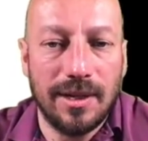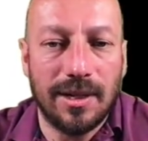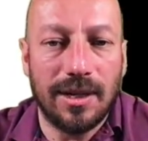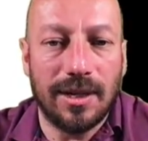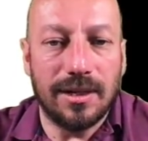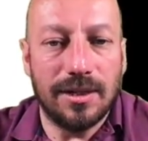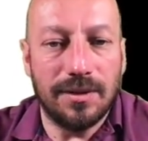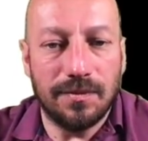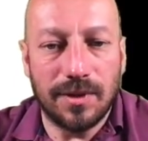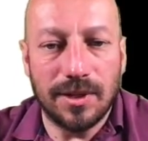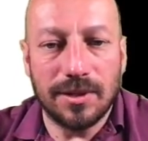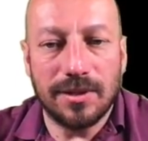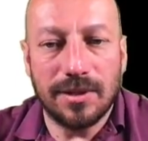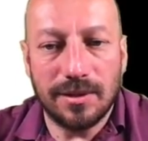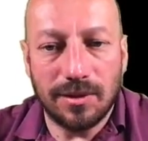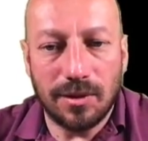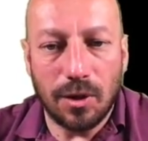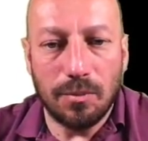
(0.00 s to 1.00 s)
And if
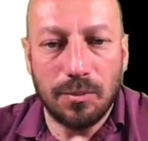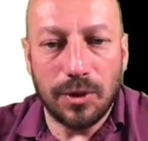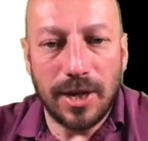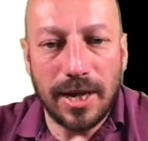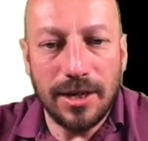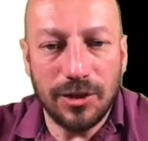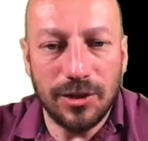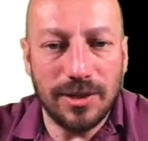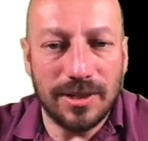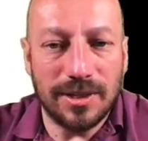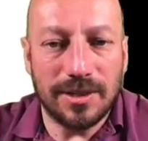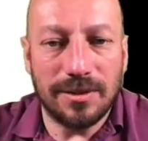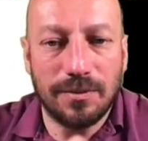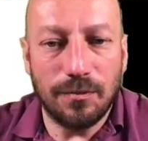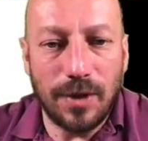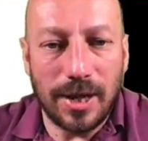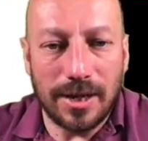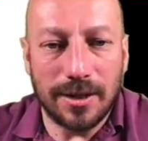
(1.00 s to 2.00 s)
this computation is
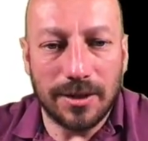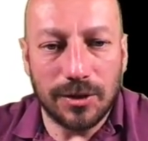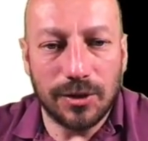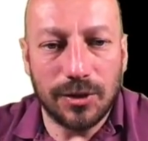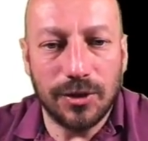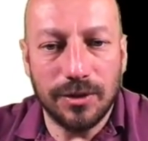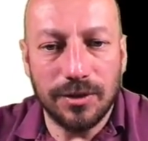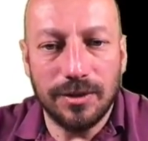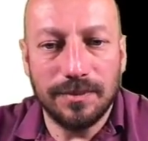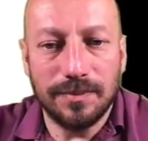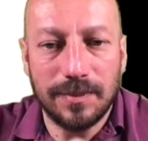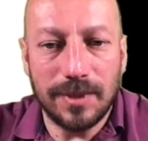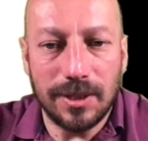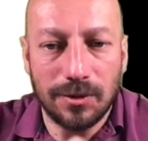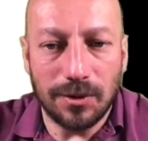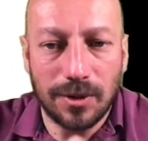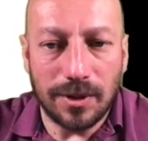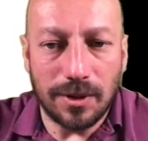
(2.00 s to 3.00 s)
well understood,
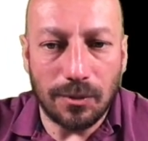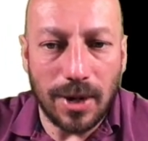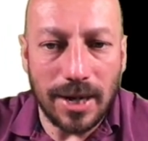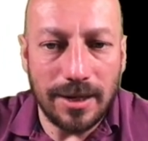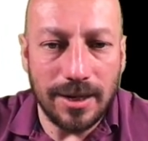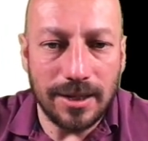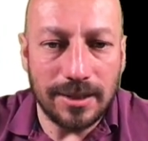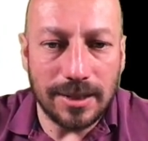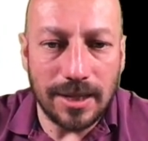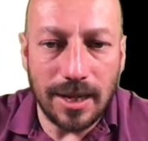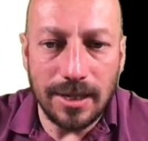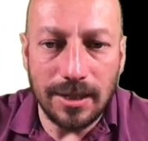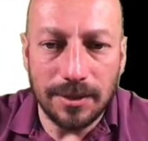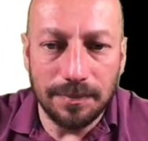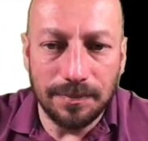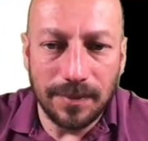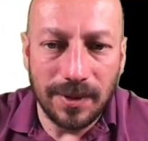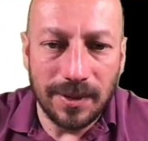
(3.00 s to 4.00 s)
here on the right-hand side,
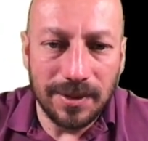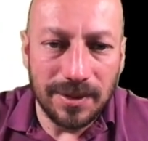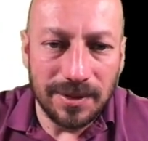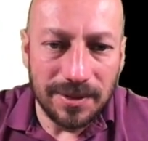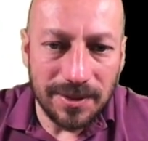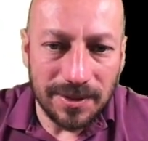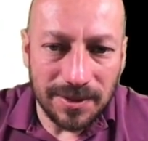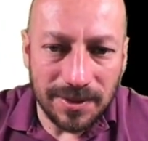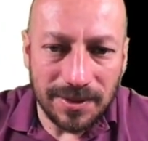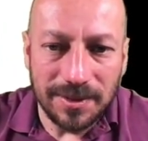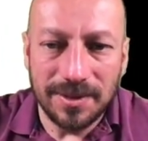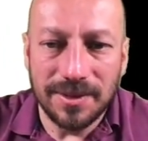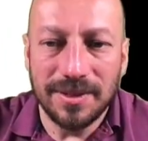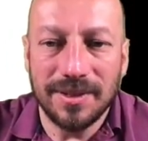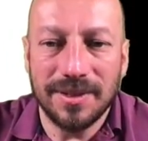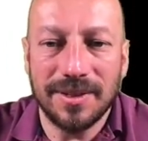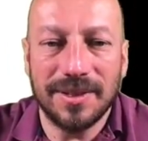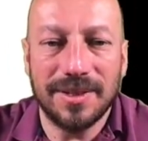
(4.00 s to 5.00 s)

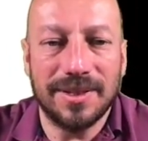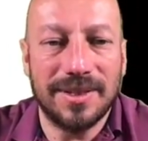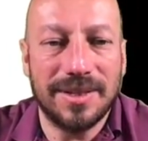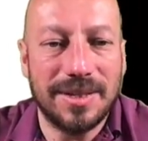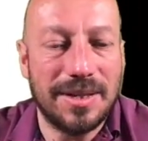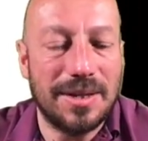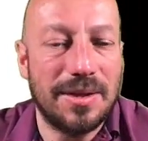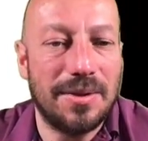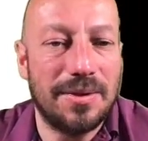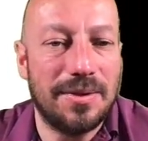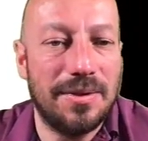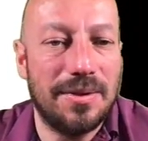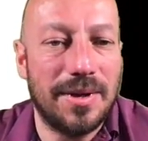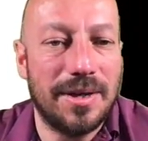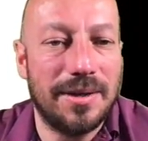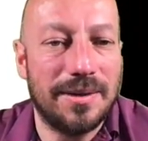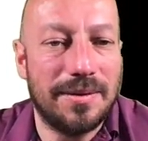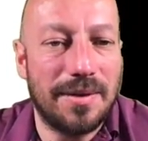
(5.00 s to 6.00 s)

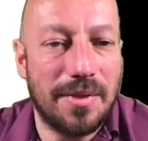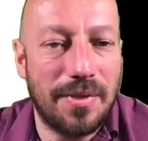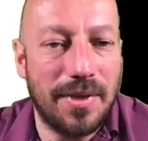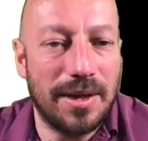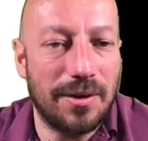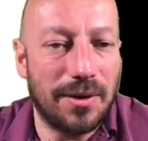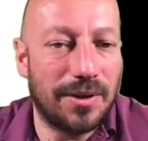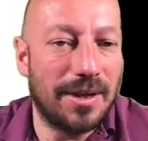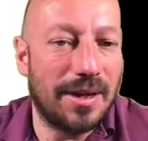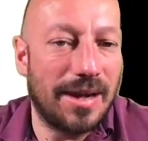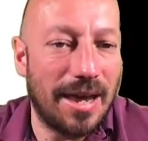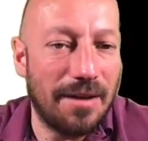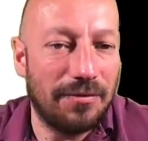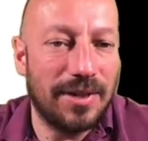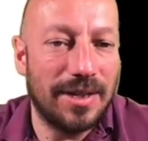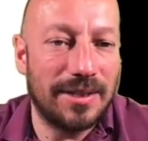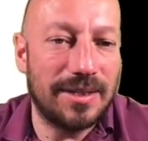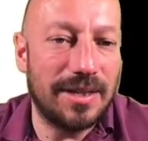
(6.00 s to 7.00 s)
the thing on the
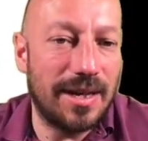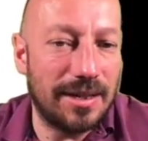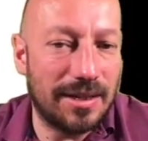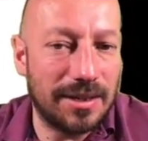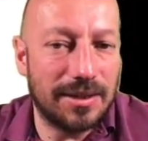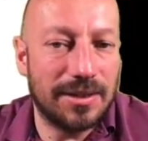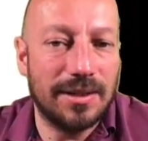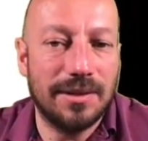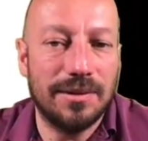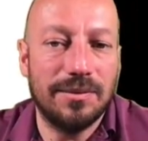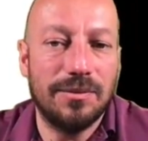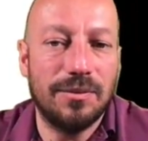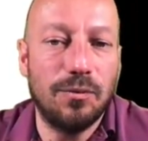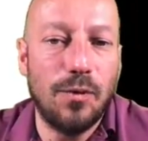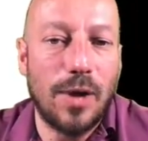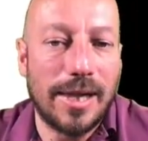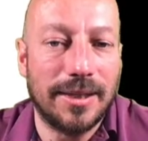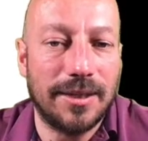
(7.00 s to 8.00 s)
left-hand side is
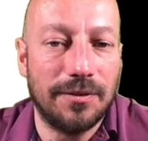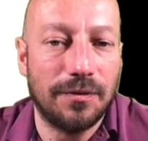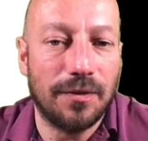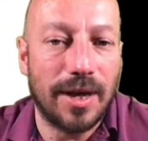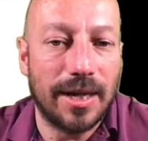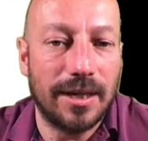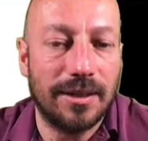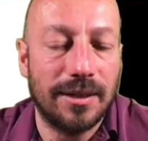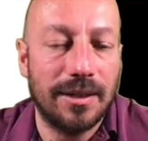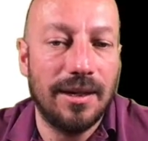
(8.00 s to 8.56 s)
well defined.